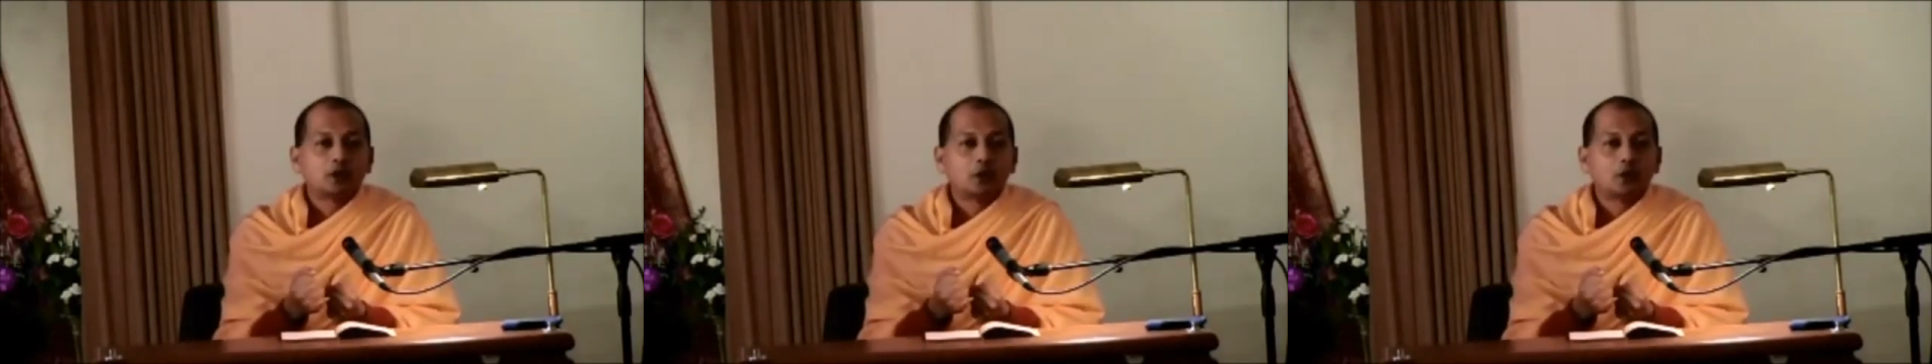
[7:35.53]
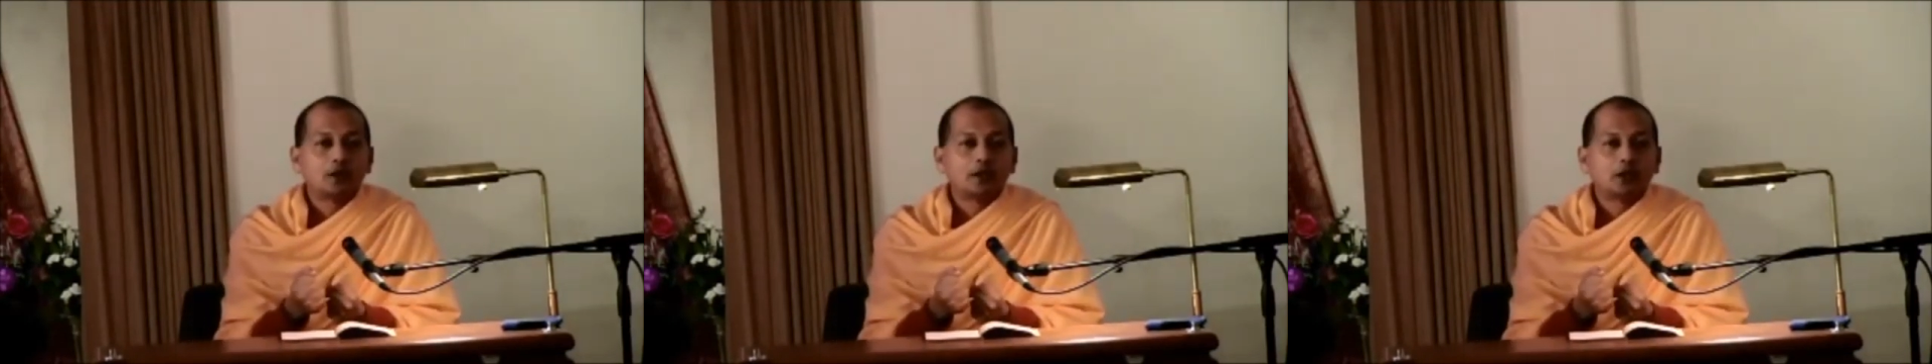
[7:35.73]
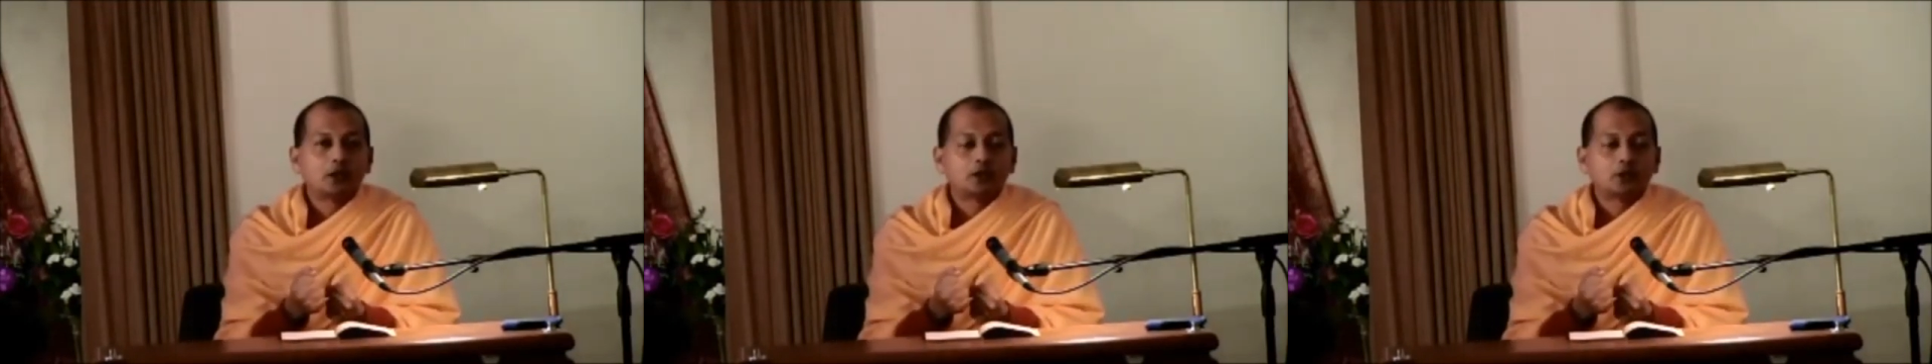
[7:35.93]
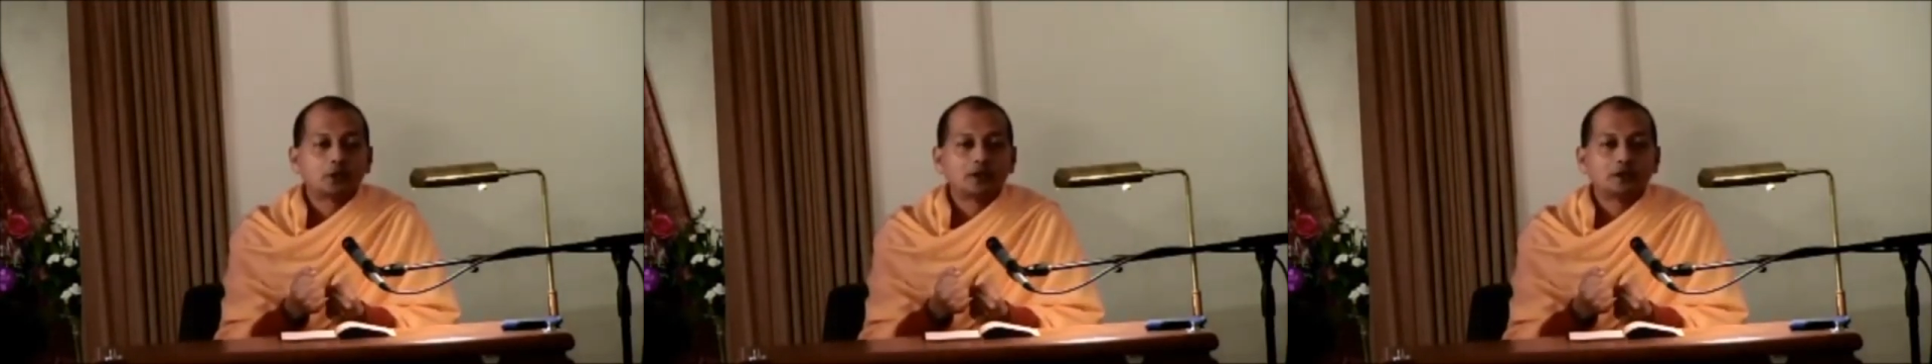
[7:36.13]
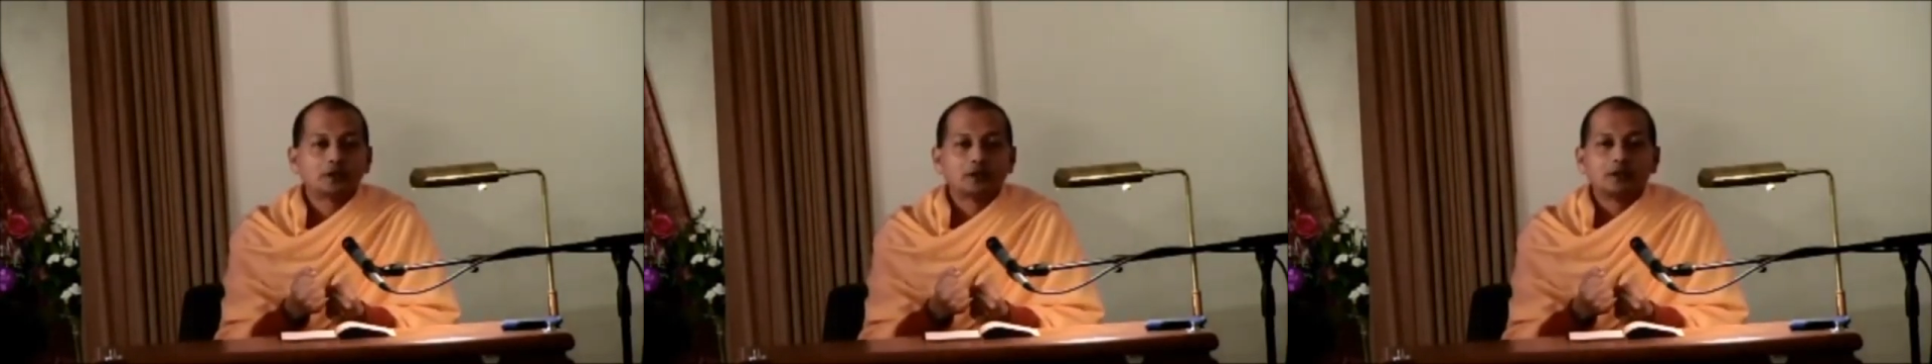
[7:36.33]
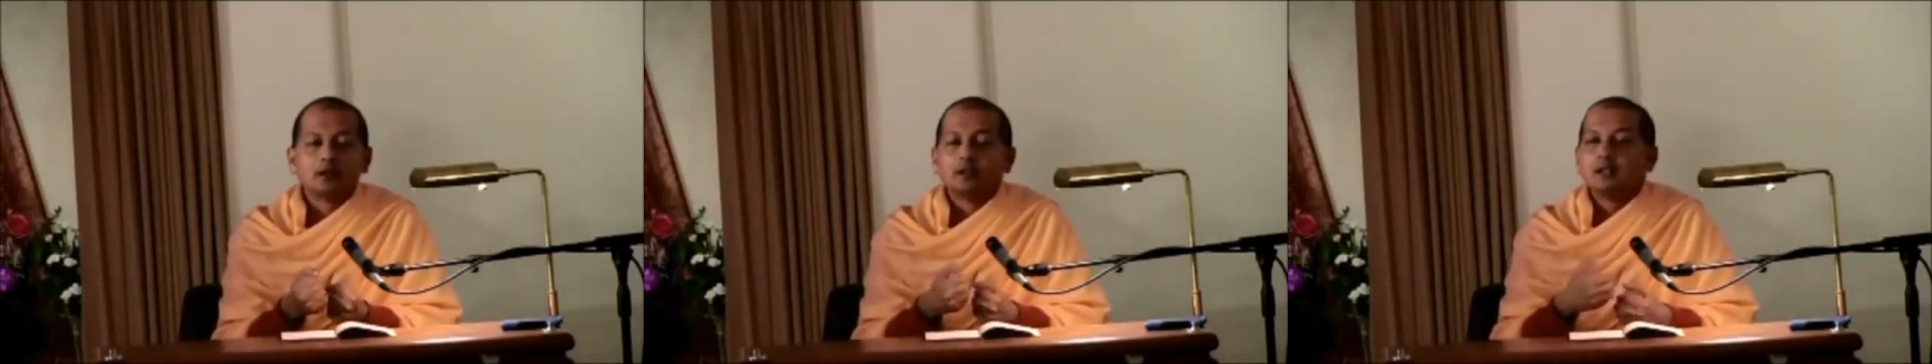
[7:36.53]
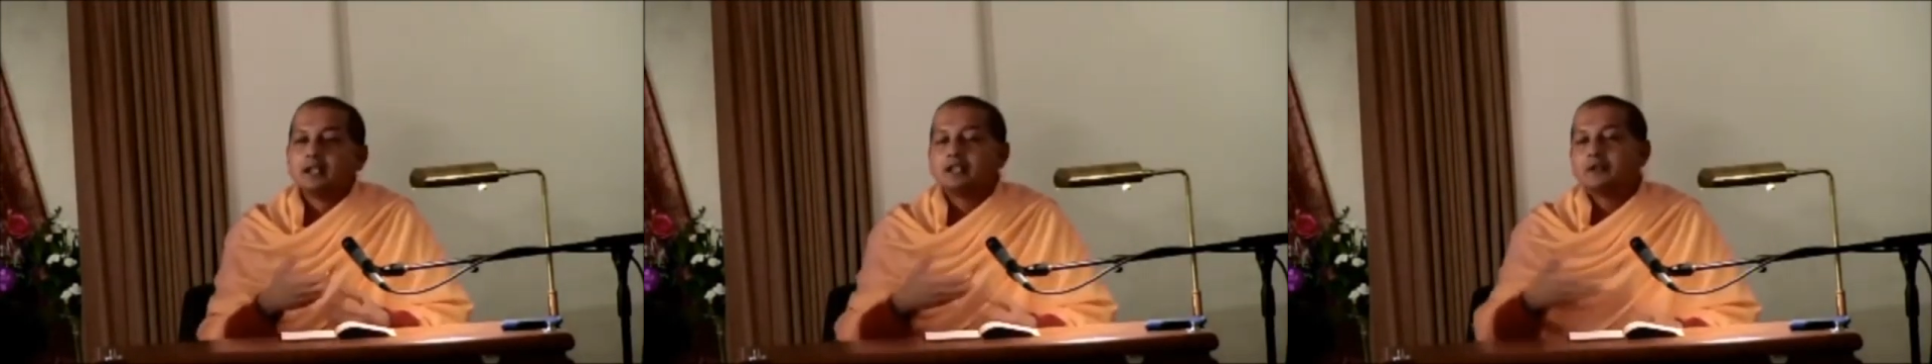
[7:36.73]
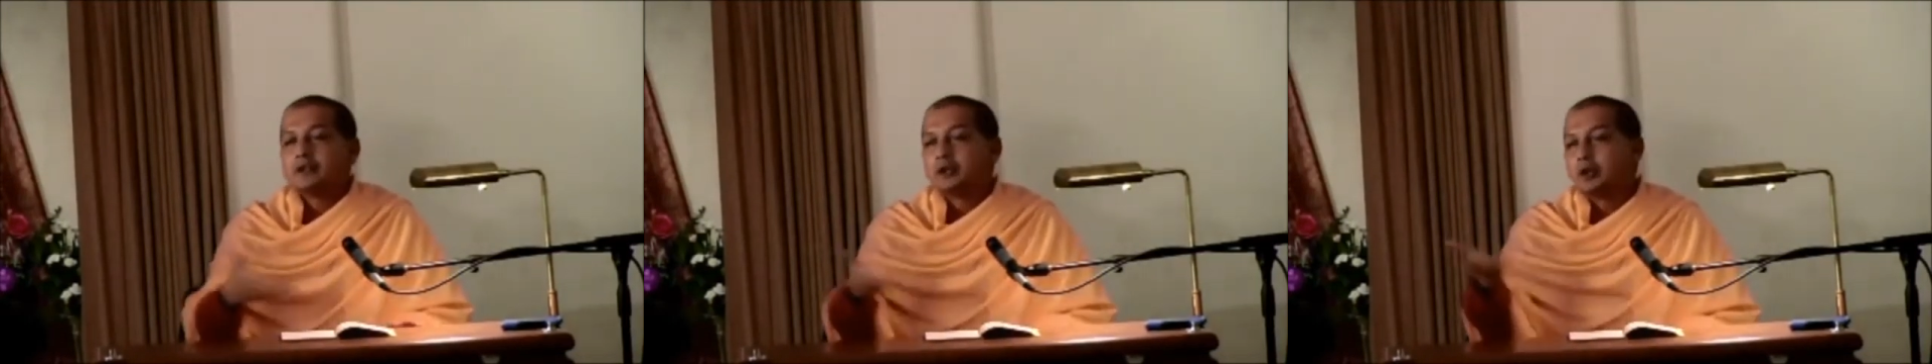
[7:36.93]
holding on to it.
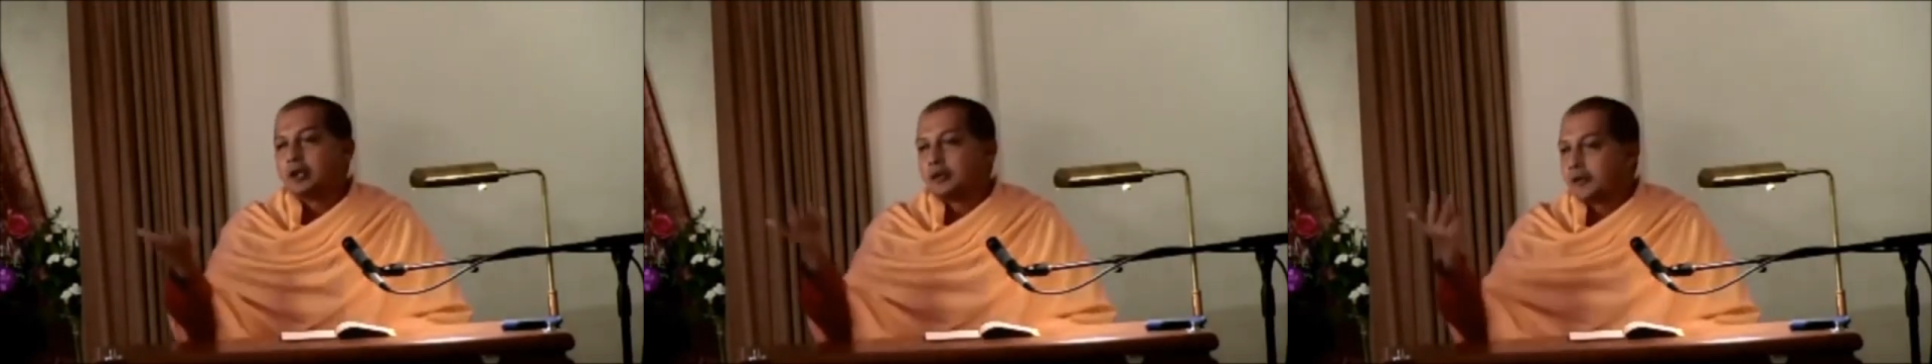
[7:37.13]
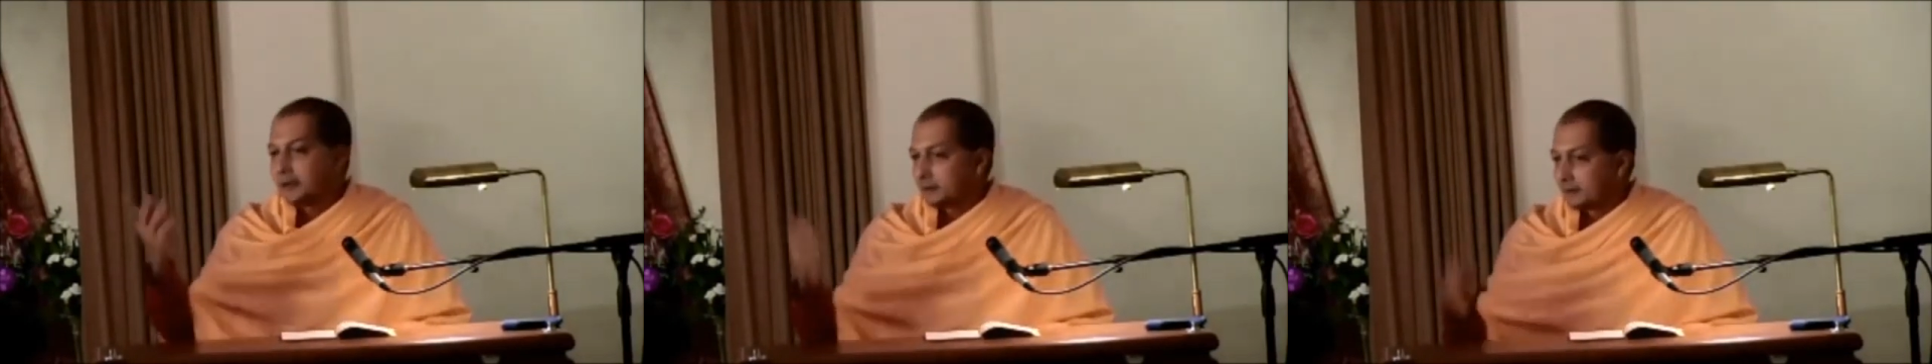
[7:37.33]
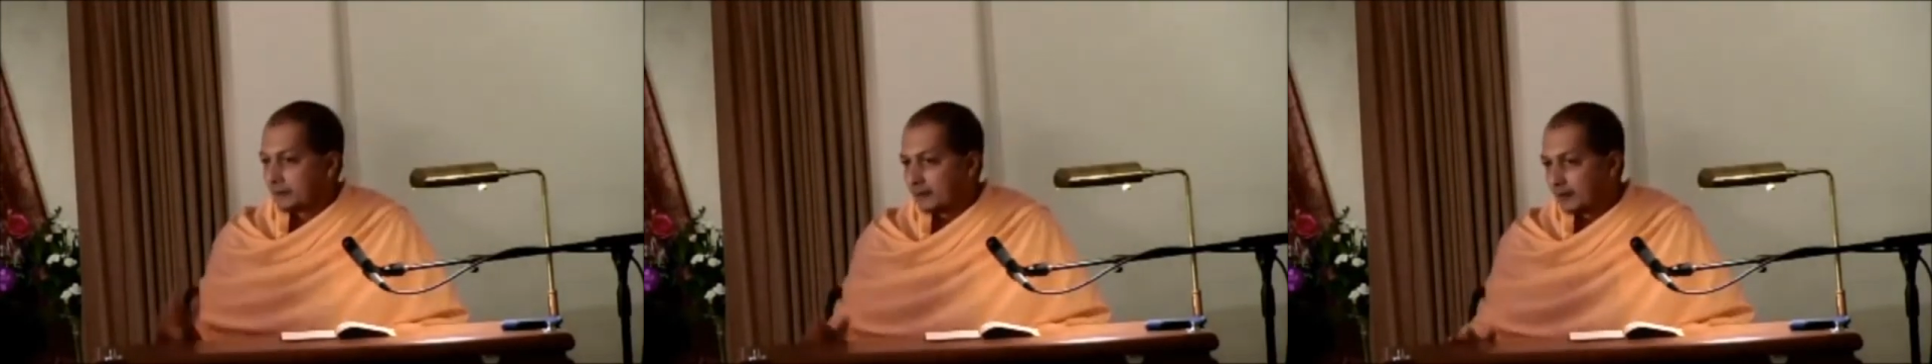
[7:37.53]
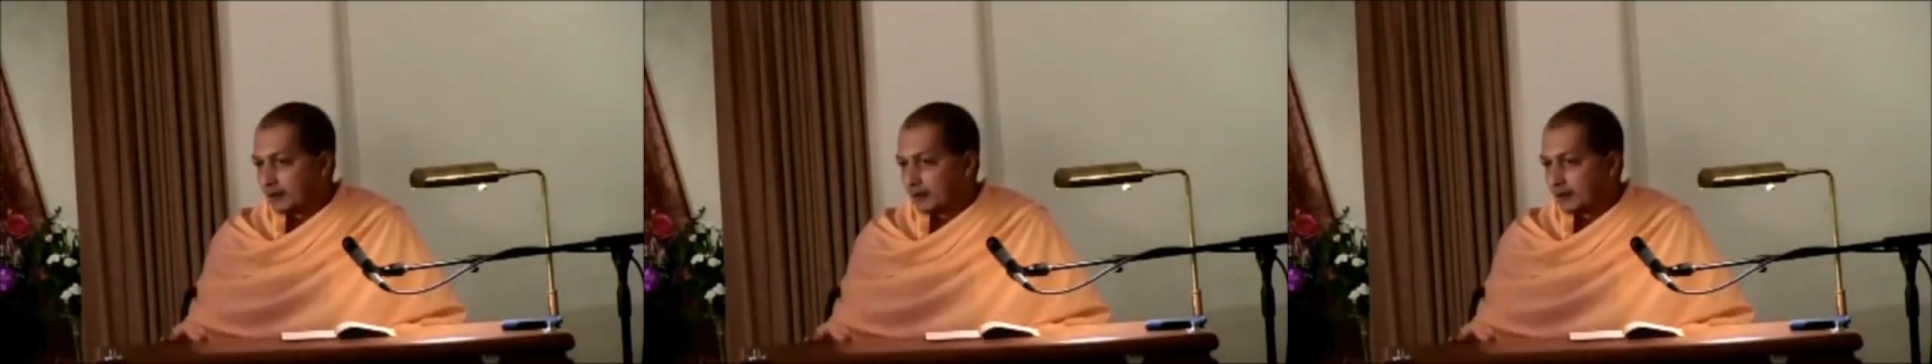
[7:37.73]
It will go away.